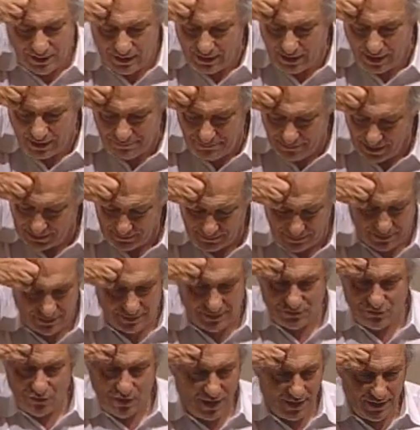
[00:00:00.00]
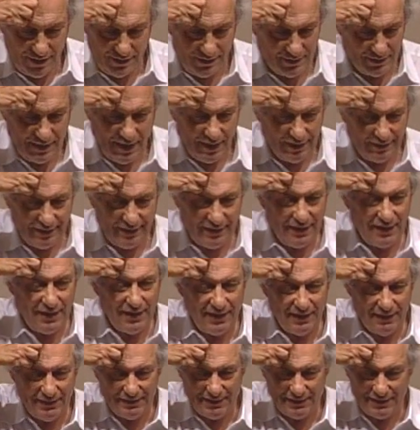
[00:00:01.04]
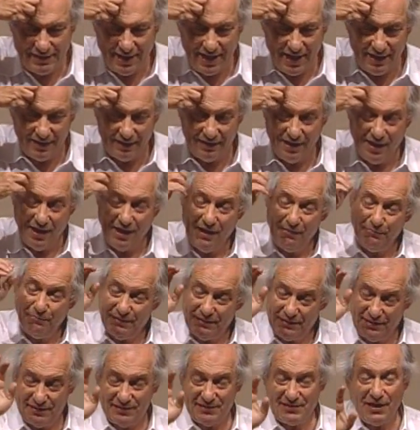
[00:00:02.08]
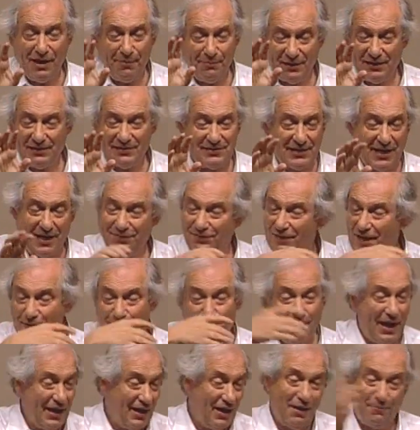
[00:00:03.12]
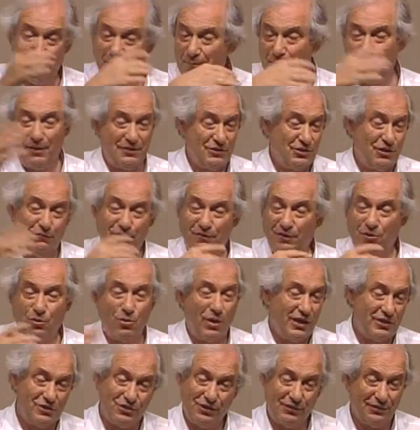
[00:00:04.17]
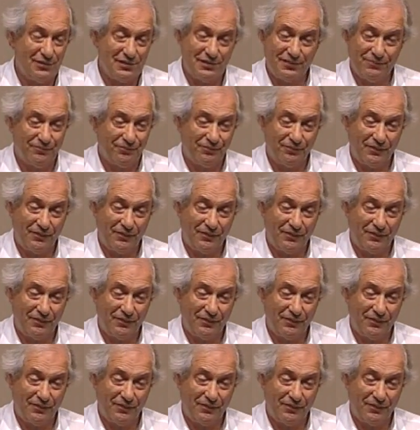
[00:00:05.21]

and I'm not going to try to tell it in any detail, but to some extent, they make up a bunch of equations,